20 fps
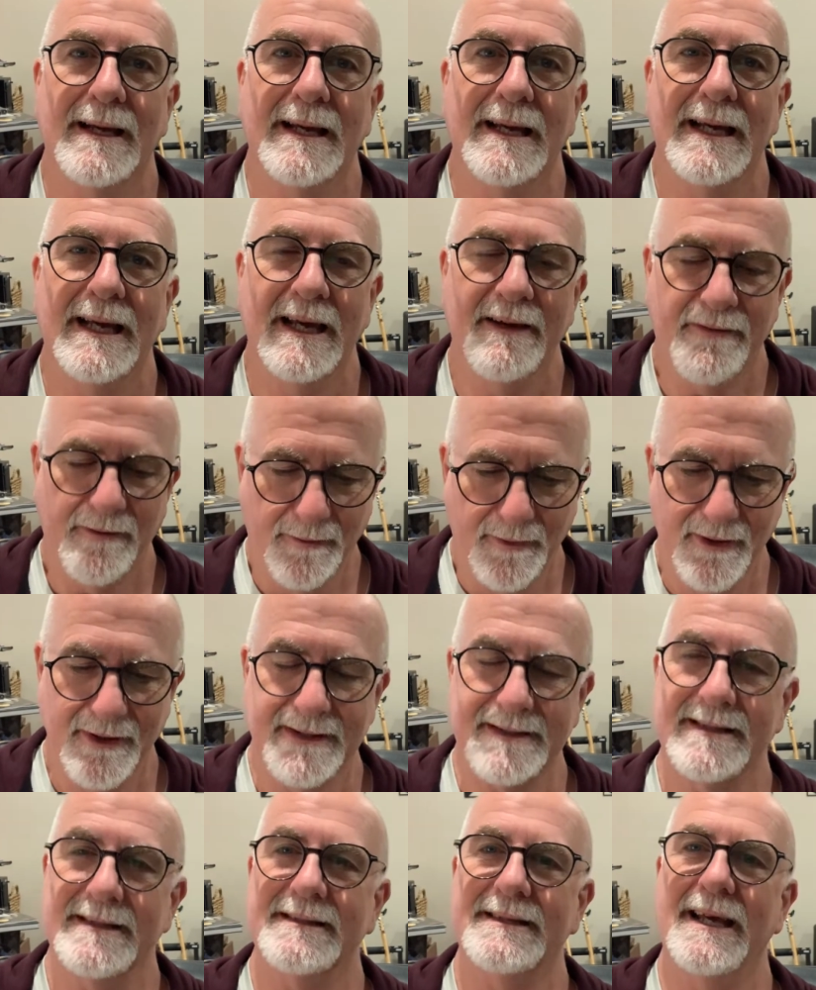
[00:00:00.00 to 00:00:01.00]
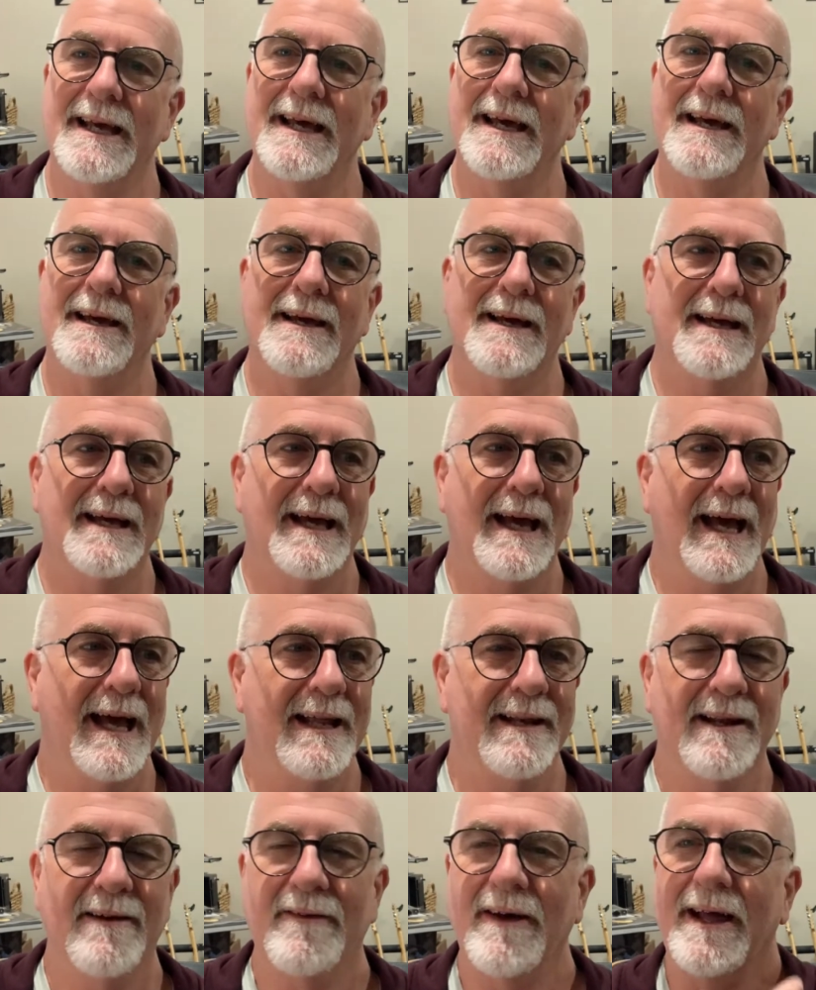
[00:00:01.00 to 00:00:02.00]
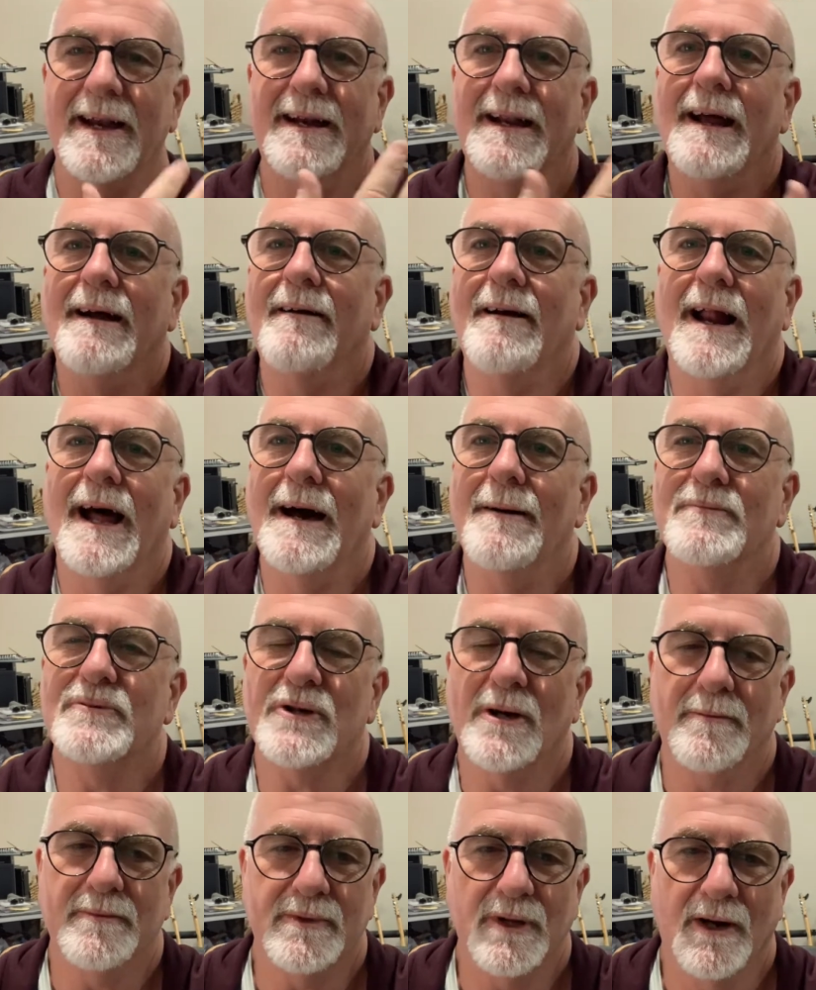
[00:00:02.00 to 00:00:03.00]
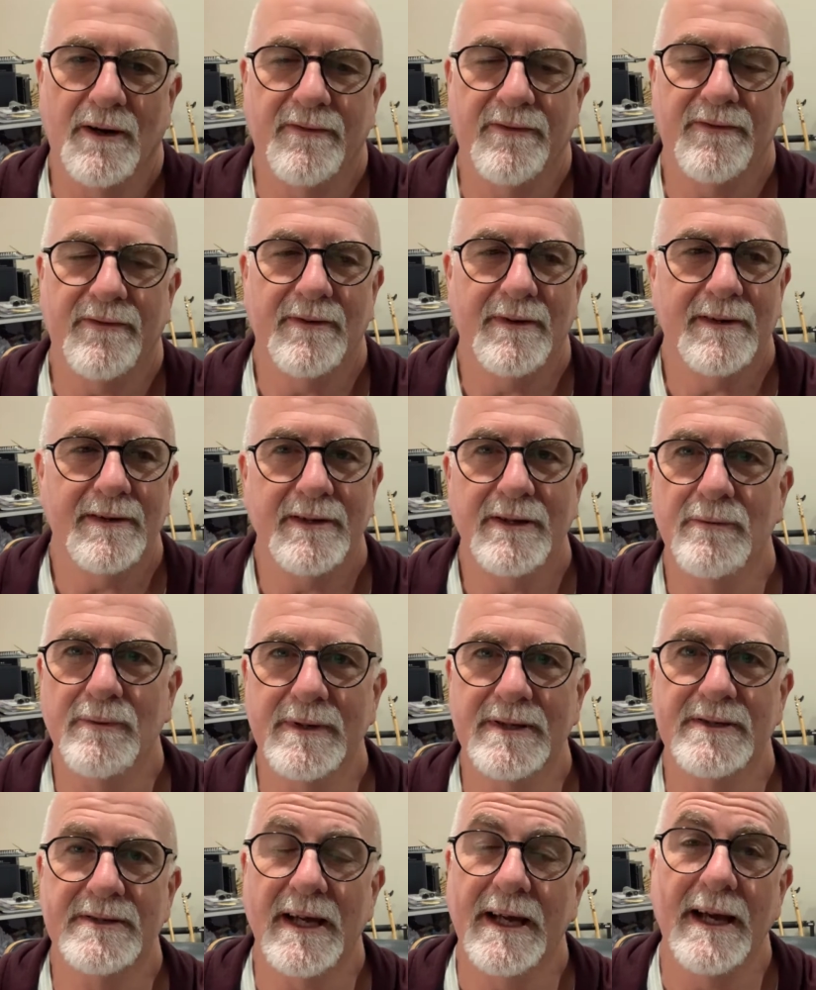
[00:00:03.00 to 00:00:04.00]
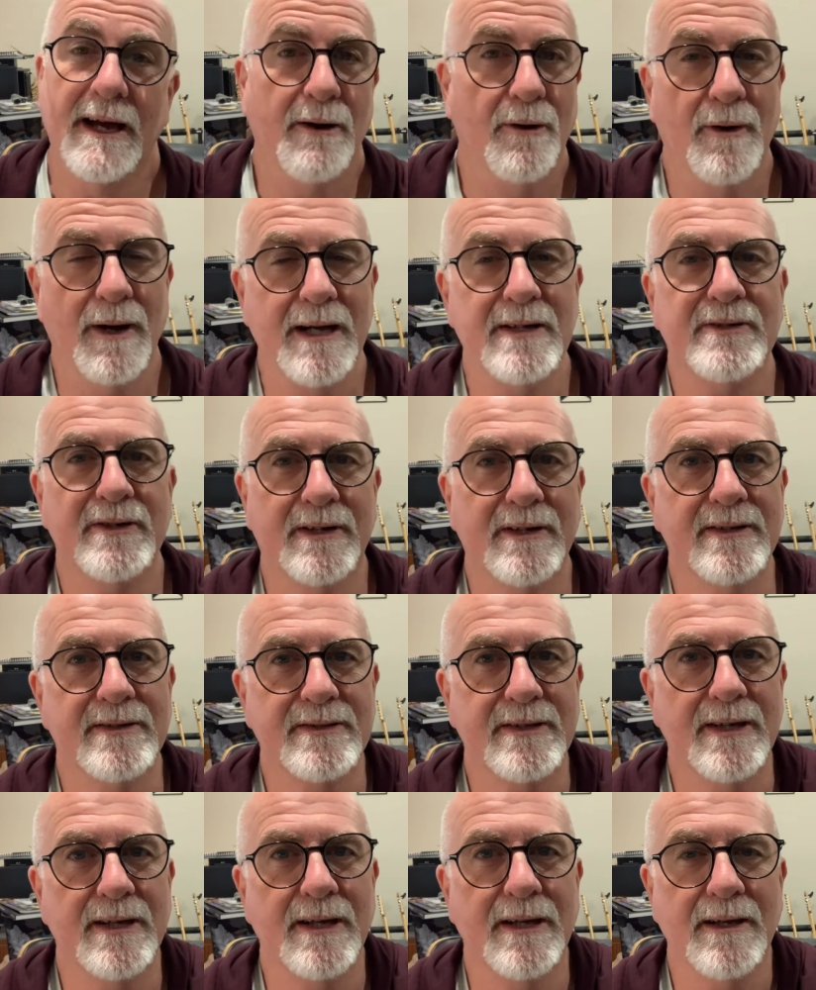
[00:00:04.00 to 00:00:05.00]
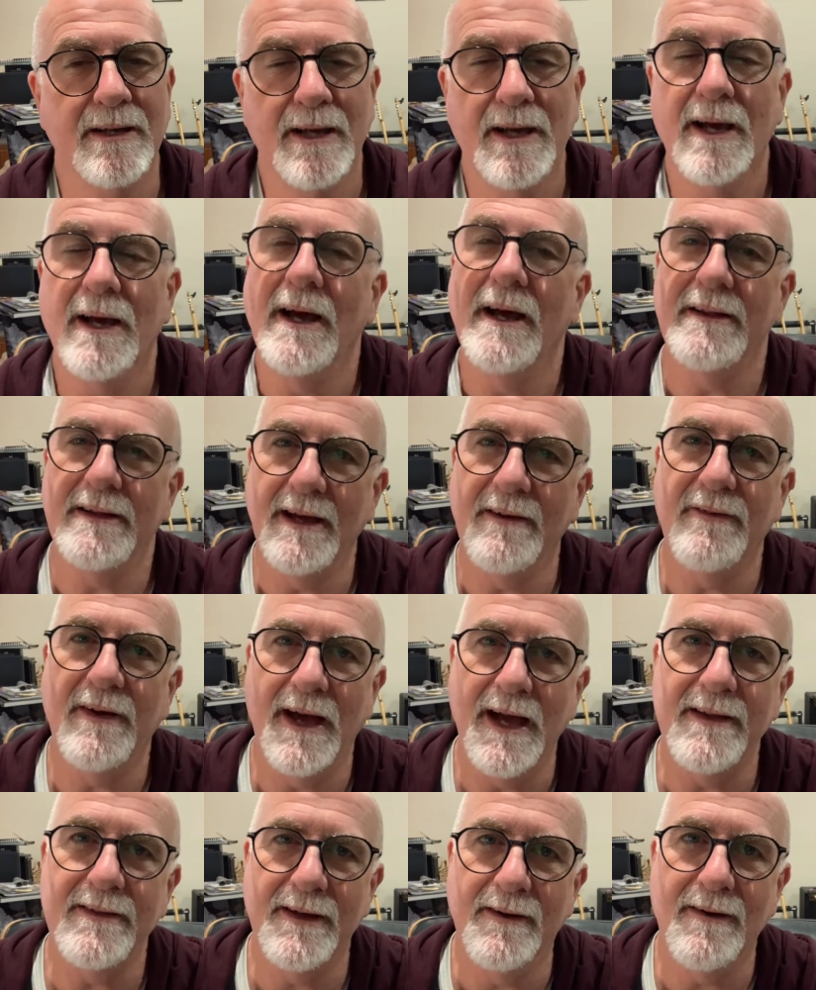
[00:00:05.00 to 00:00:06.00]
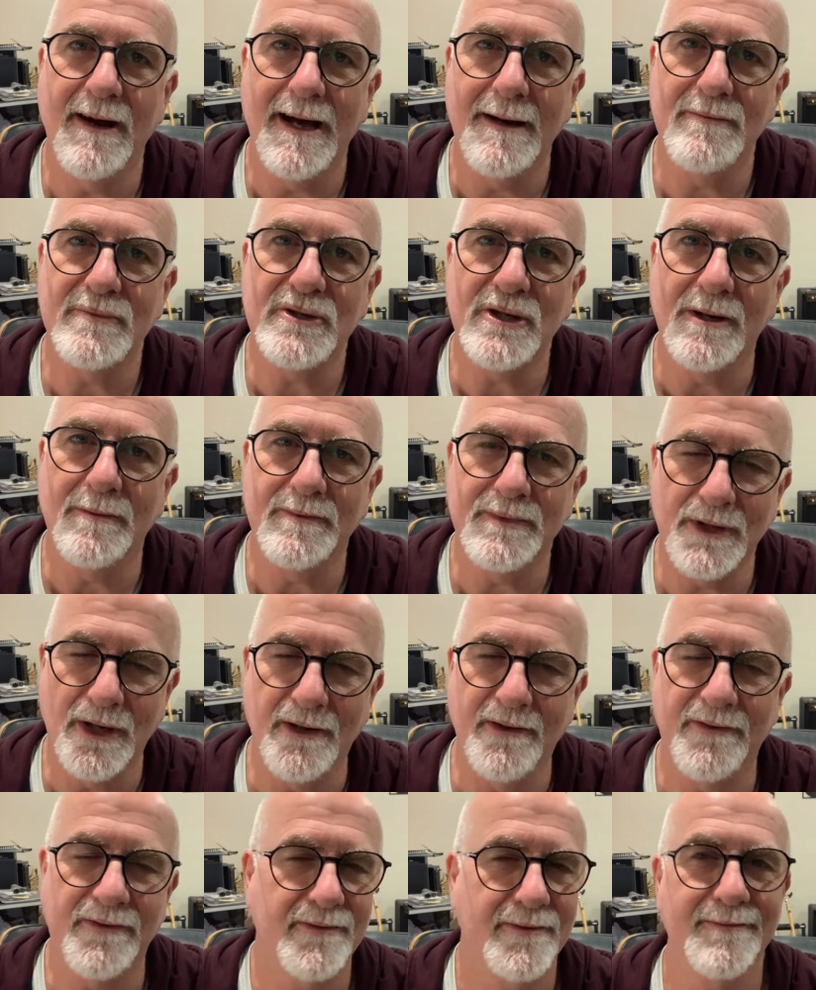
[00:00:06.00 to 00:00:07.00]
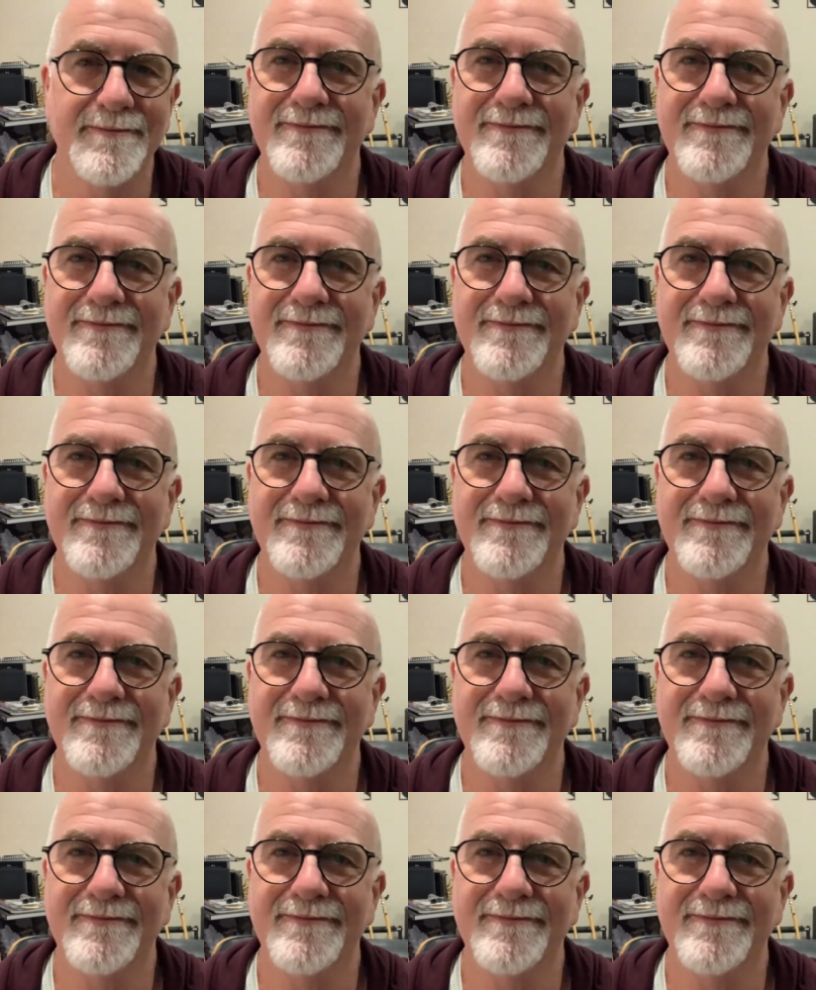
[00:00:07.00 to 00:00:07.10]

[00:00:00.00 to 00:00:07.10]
if a person's there and they've had an arm chopped off, you wouldn't say, "Oh, as you can see, they've had their arm chopped off."